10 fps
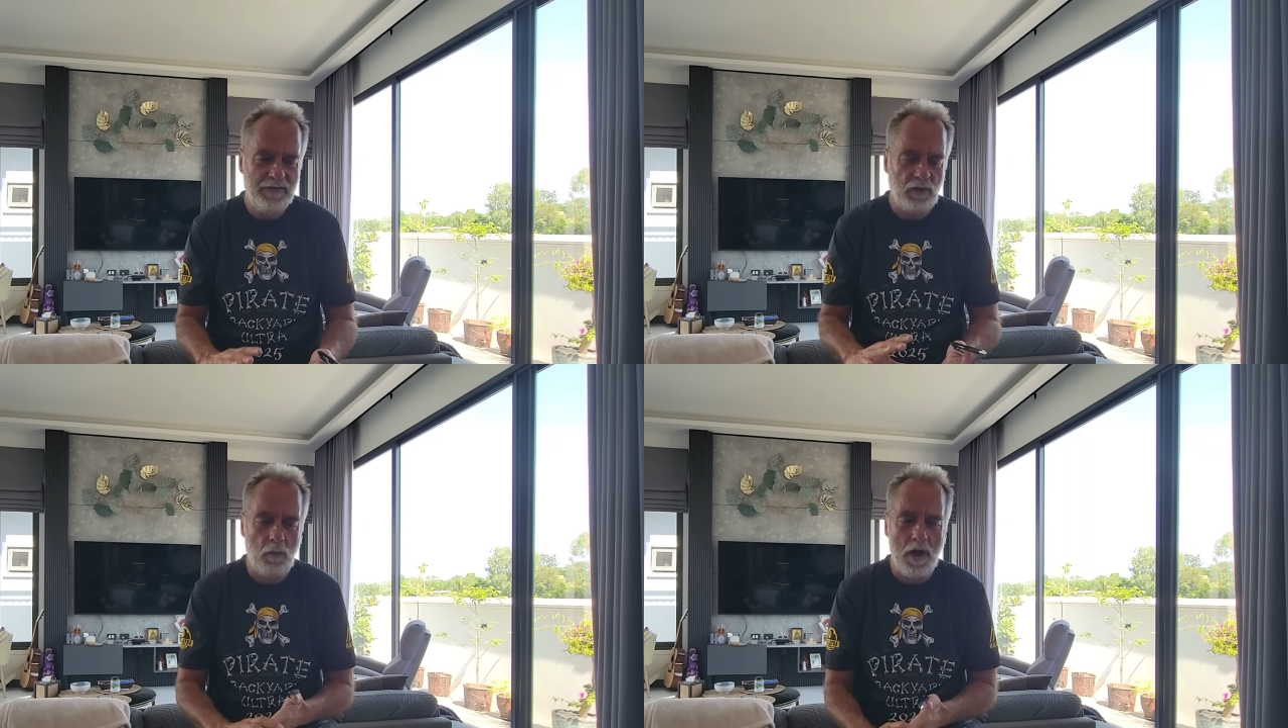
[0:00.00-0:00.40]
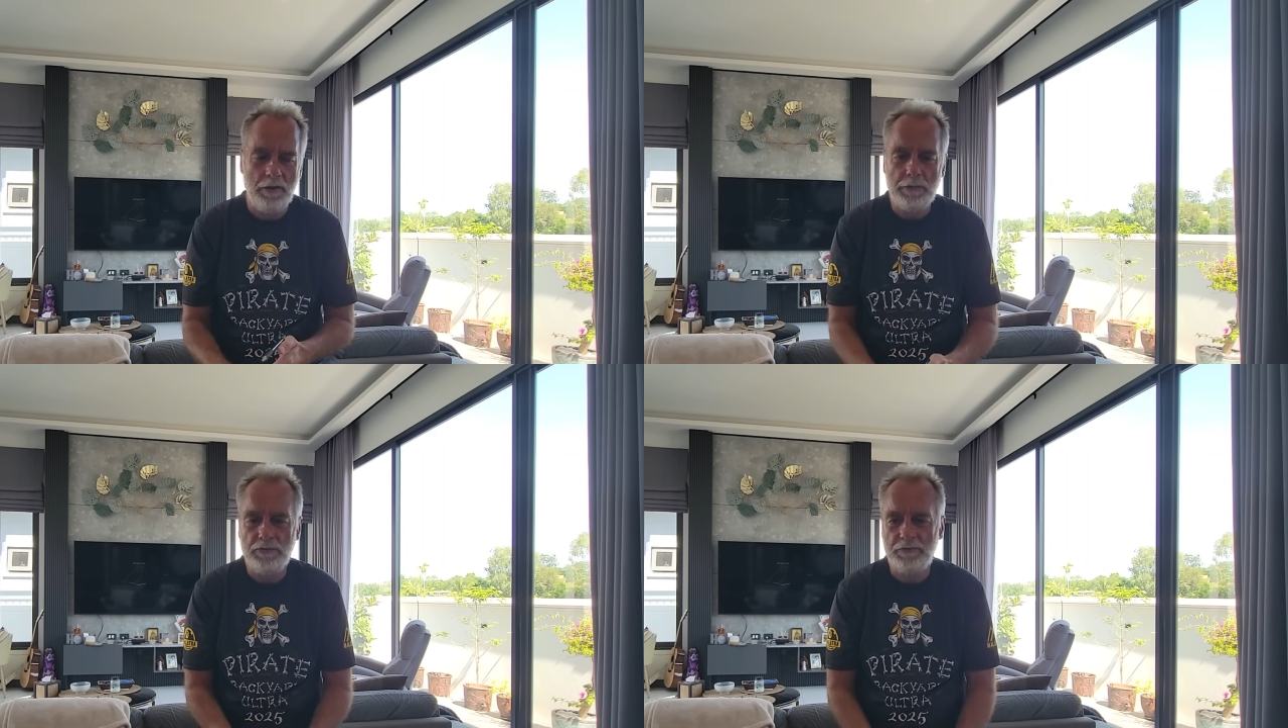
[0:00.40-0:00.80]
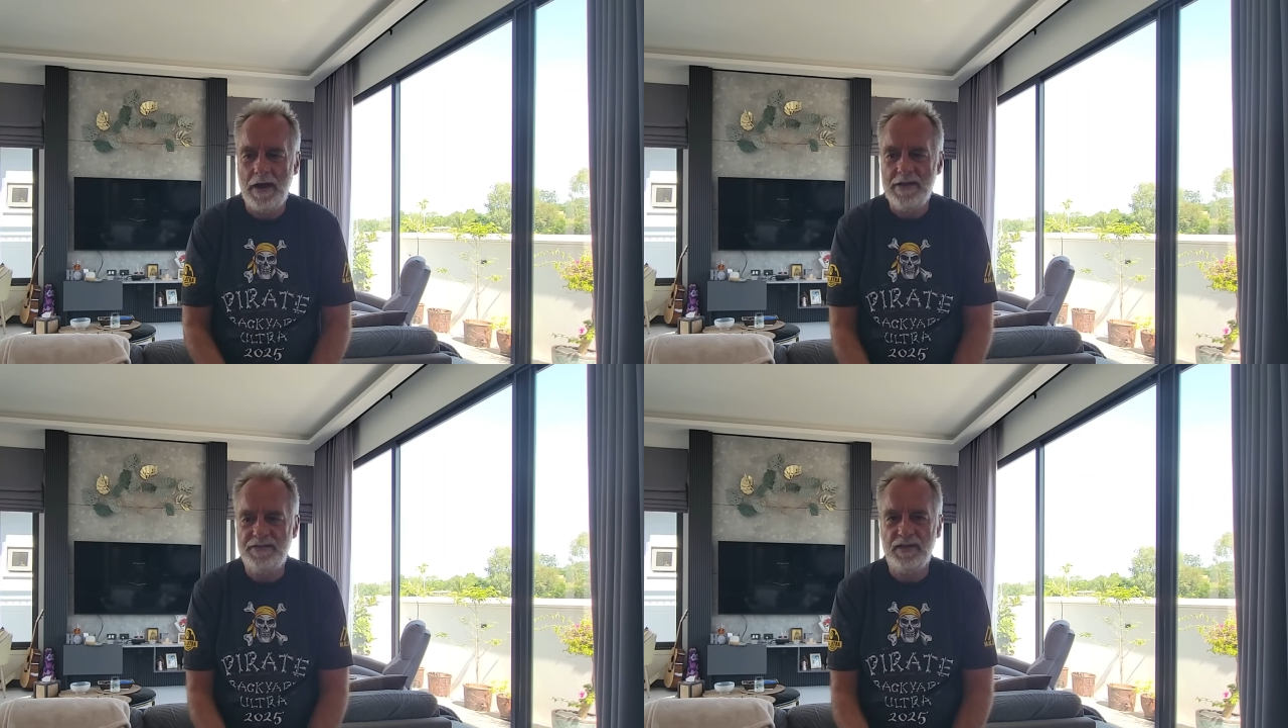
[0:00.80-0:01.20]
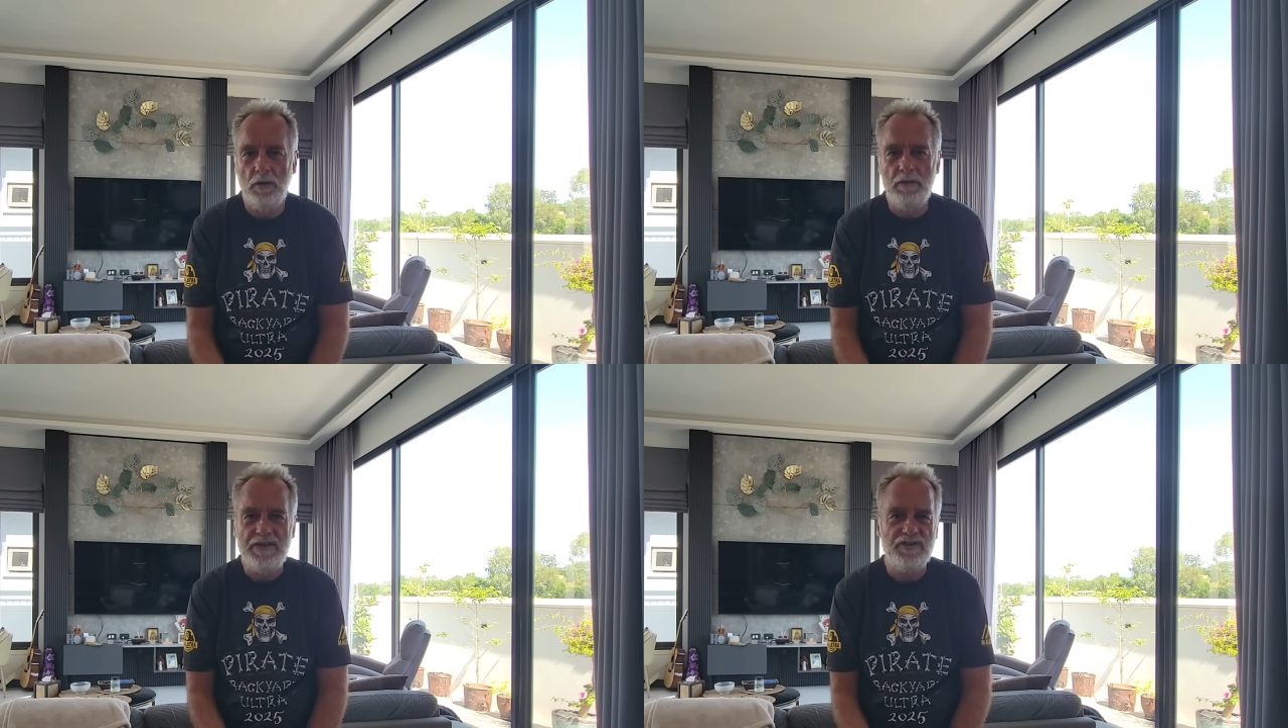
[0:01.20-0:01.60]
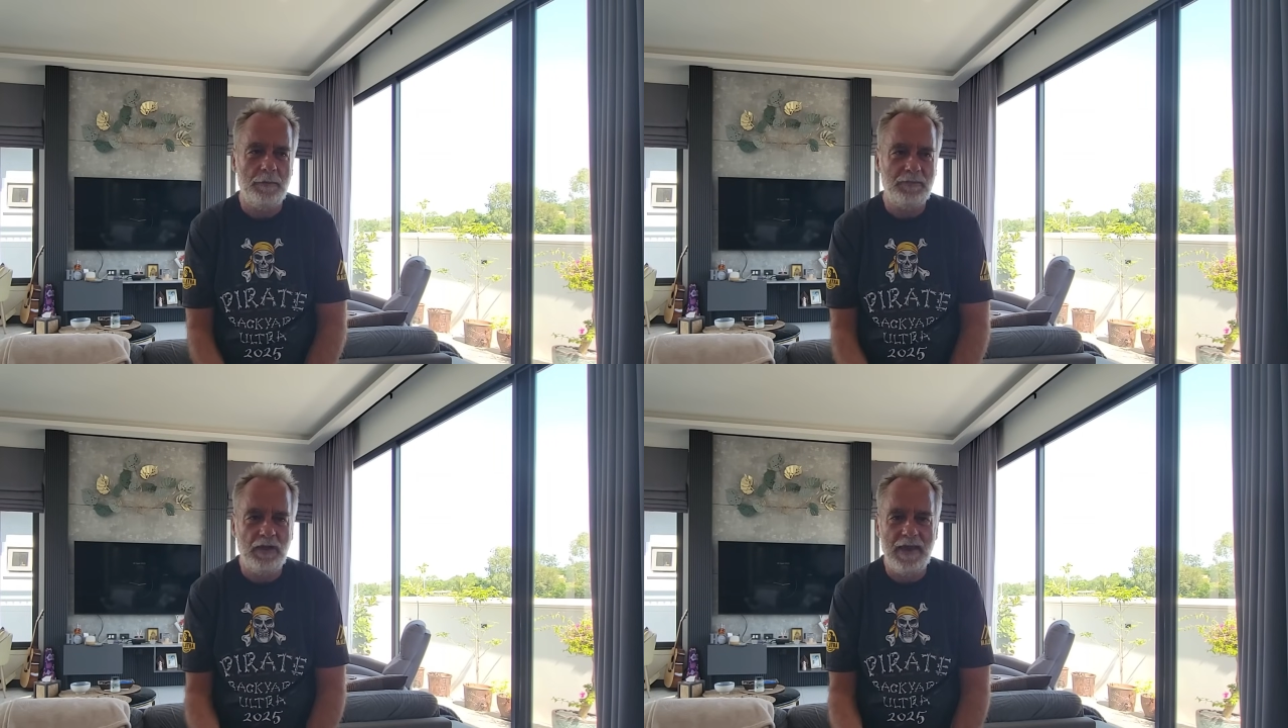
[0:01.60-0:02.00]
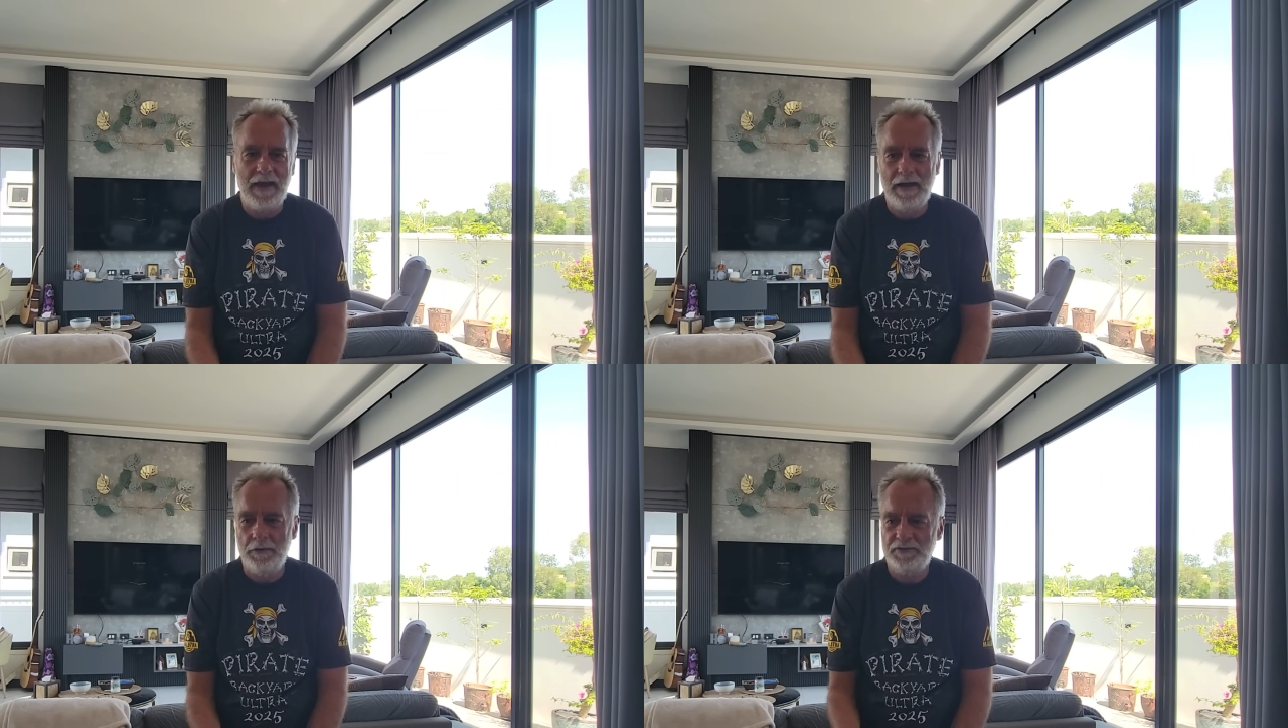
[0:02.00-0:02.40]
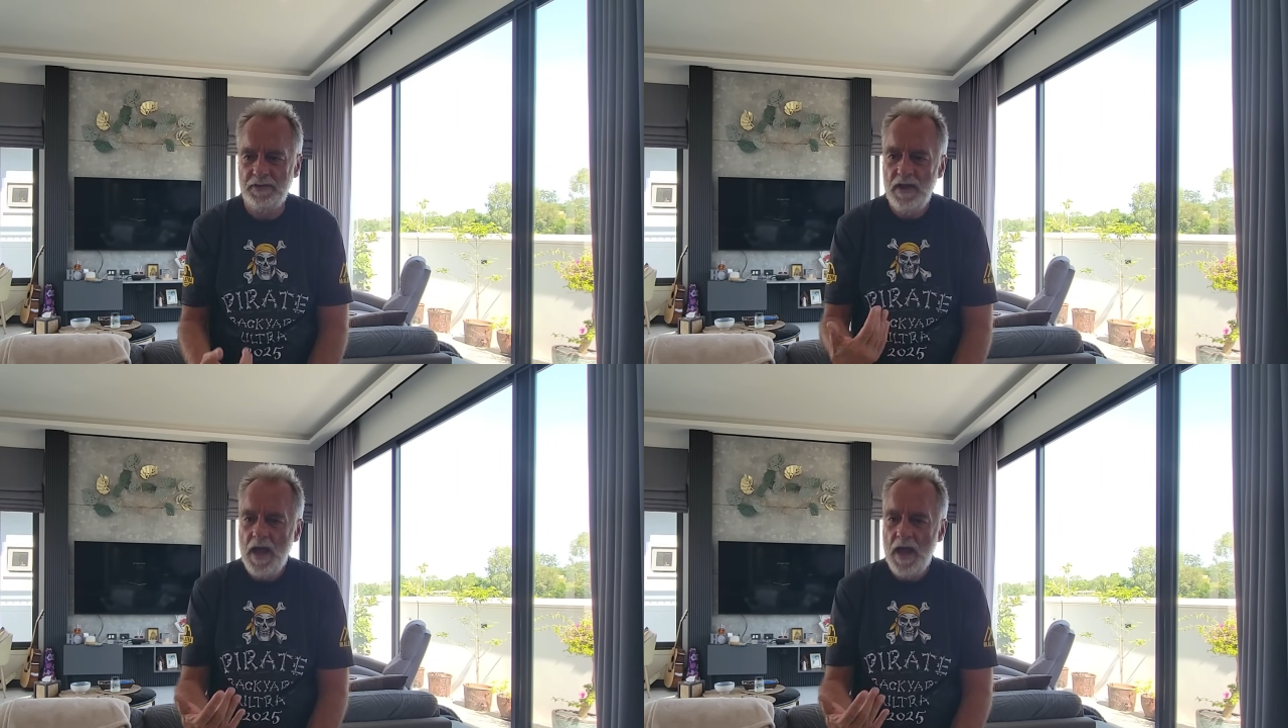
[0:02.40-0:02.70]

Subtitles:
The quality was right. So we jumped on that house.